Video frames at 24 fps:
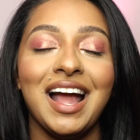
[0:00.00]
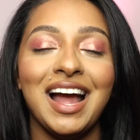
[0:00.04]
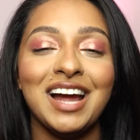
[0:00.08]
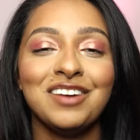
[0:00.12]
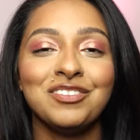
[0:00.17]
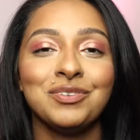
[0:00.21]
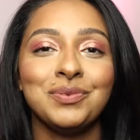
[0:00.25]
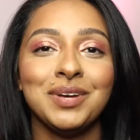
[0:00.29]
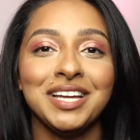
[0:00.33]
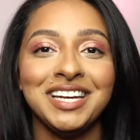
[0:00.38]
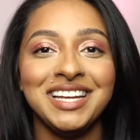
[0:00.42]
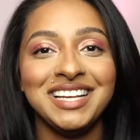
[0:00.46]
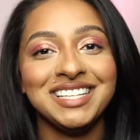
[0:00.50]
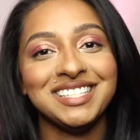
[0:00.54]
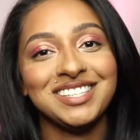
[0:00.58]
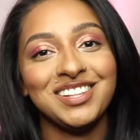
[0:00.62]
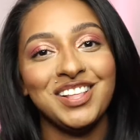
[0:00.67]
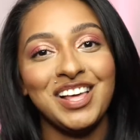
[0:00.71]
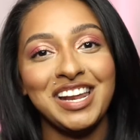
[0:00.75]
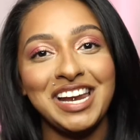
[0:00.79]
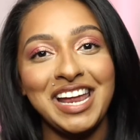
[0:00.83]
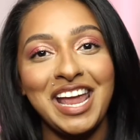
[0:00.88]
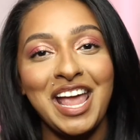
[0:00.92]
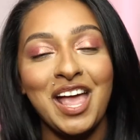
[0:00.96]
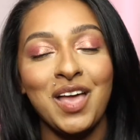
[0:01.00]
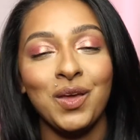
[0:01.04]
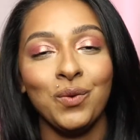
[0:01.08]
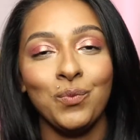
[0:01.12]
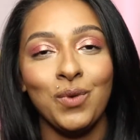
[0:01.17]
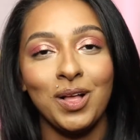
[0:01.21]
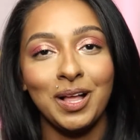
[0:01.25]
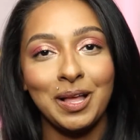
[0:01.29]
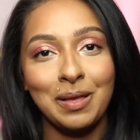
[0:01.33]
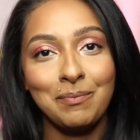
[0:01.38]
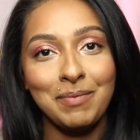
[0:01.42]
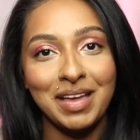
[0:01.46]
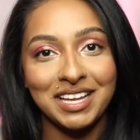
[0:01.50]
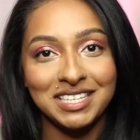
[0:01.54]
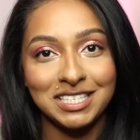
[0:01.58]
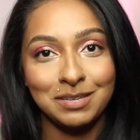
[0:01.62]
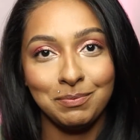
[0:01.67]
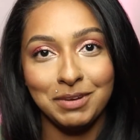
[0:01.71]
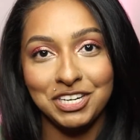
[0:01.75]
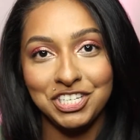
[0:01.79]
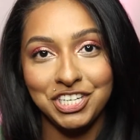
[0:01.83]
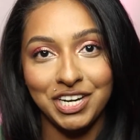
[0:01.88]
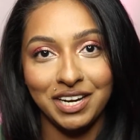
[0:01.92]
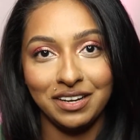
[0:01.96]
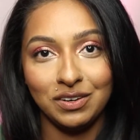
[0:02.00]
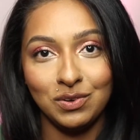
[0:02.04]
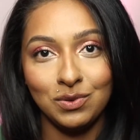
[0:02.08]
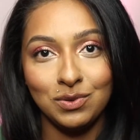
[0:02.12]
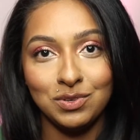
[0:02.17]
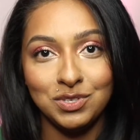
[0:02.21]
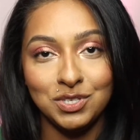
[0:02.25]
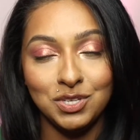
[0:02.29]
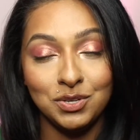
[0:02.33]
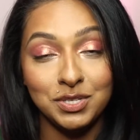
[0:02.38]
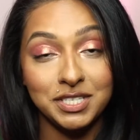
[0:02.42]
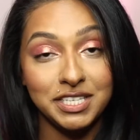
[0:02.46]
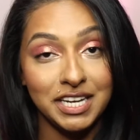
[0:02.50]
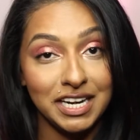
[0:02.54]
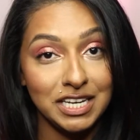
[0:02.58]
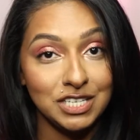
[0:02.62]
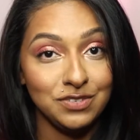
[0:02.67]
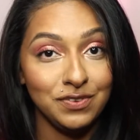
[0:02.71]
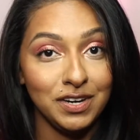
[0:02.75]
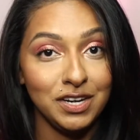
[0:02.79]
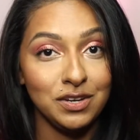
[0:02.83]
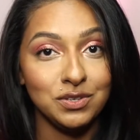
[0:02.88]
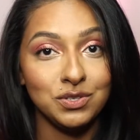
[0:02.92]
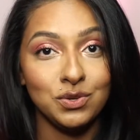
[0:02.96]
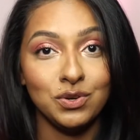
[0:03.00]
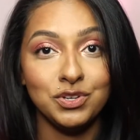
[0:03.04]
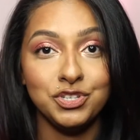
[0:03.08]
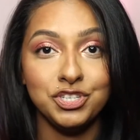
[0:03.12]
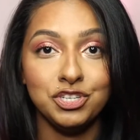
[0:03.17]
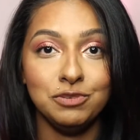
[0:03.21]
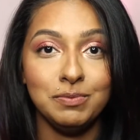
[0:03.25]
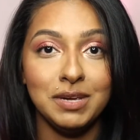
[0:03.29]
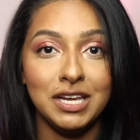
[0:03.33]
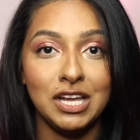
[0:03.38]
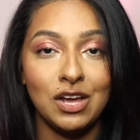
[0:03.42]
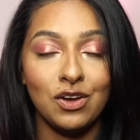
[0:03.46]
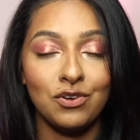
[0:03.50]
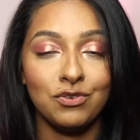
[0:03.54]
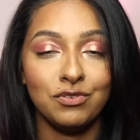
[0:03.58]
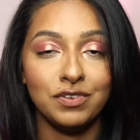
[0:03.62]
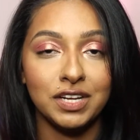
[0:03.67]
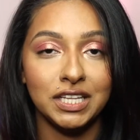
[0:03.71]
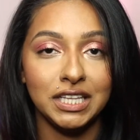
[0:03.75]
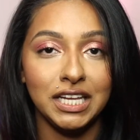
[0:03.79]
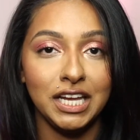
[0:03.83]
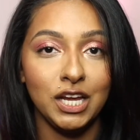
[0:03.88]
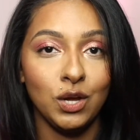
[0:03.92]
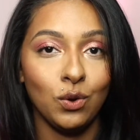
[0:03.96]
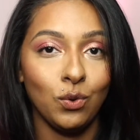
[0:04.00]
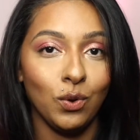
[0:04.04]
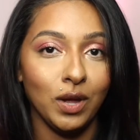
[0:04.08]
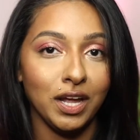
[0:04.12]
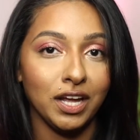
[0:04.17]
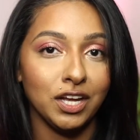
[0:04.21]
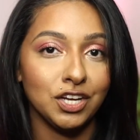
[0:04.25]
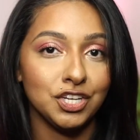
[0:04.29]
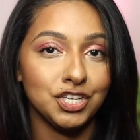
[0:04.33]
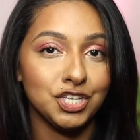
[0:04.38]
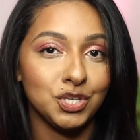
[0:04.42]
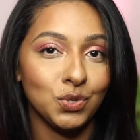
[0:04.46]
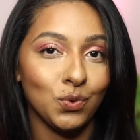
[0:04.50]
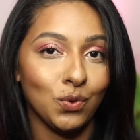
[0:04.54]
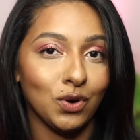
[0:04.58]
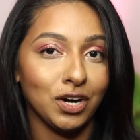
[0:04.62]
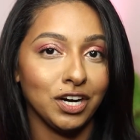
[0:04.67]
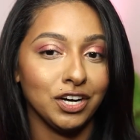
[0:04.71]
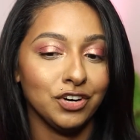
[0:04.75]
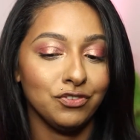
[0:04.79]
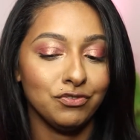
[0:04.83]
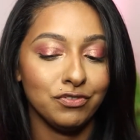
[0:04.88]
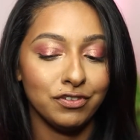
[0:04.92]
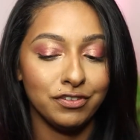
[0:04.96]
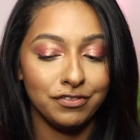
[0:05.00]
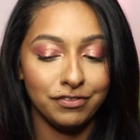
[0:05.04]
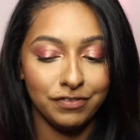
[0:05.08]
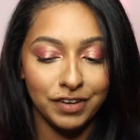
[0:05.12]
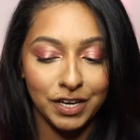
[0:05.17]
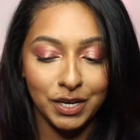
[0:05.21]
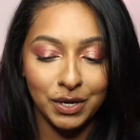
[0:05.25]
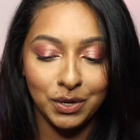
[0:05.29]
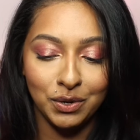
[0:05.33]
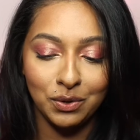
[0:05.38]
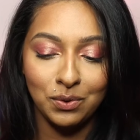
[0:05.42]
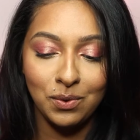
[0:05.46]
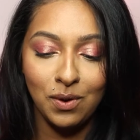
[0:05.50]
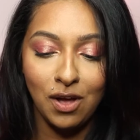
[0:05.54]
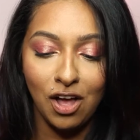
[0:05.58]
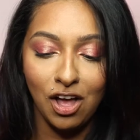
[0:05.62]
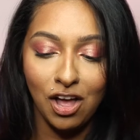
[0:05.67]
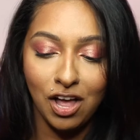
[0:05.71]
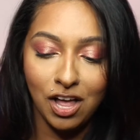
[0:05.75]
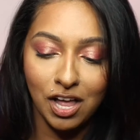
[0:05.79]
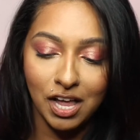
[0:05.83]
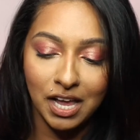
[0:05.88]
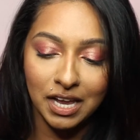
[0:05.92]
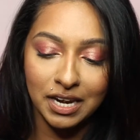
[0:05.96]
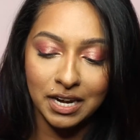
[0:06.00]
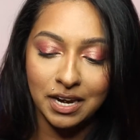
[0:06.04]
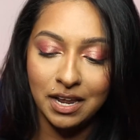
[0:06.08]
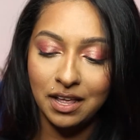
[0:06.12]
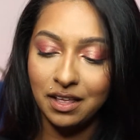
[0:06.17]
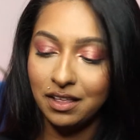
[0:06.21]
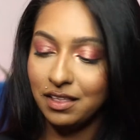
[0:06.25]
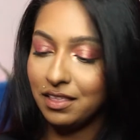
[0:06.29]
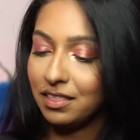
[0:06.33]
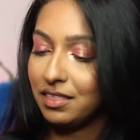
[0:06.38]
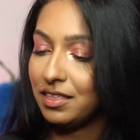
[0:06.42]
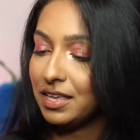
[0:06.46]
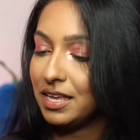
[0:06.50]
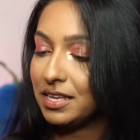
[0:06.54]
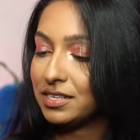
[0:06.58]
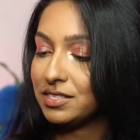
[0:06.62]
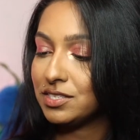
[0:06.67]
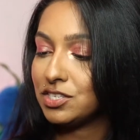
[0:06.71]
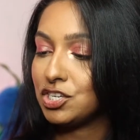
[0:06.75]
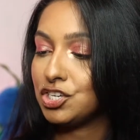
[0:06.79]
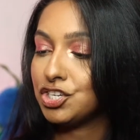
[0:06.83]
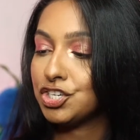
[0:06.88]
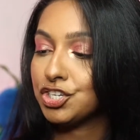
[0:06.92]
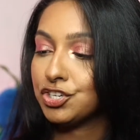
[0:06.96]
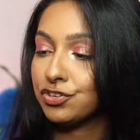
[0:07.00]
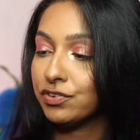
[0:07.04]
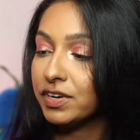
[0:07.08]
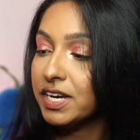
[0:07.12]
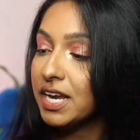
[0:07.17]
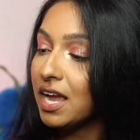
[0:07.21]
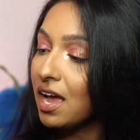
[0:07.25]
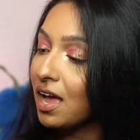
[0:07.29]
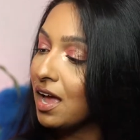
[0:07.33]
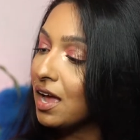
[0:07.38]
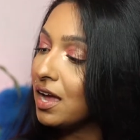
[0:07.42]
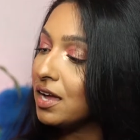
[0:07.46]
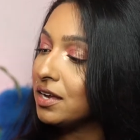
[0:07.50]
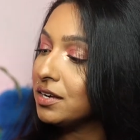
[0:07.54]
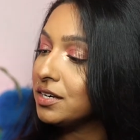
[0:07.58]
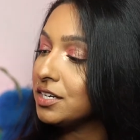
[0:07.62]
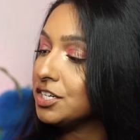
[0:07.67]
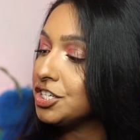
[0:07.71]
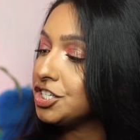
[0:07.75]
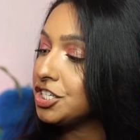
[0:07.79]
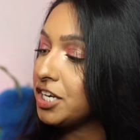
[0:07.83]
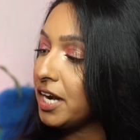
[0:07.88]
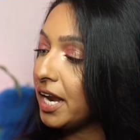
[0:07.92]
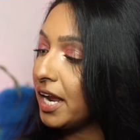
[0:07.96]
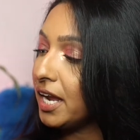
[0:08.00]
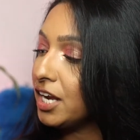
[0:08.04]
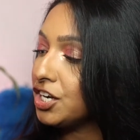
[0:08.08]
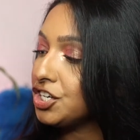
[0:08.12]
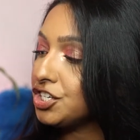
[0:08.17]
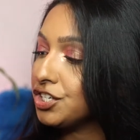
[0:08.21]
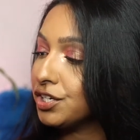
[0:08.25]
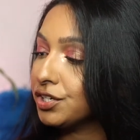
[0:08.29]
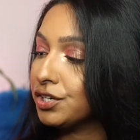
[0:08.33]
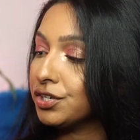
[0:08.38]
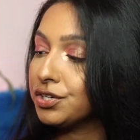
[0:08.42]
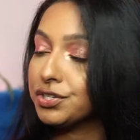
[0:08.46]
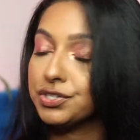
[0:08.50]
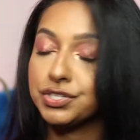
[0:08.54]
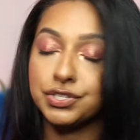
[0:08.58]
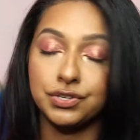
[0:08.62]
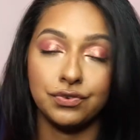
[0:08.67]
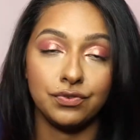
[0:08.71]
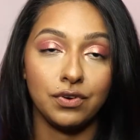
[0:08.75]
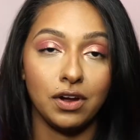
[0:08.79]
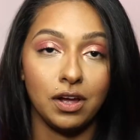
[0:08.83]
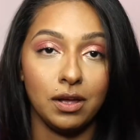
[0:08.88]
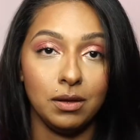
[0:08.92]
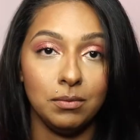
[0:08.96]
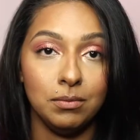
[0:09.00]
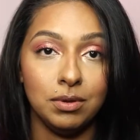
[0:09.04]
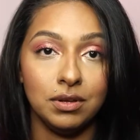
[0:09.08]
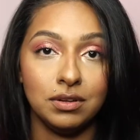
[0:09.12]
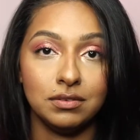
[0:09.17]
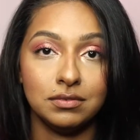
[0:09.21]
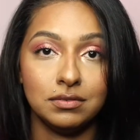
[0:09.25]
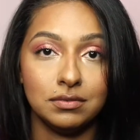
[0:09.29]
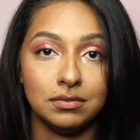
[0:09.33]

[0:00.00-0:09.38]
Hi everyone, it's Nalanie and welcome back to my channel. So today's video is going to be a really quick, short review on this Tree Hut Shea Sugar Scrub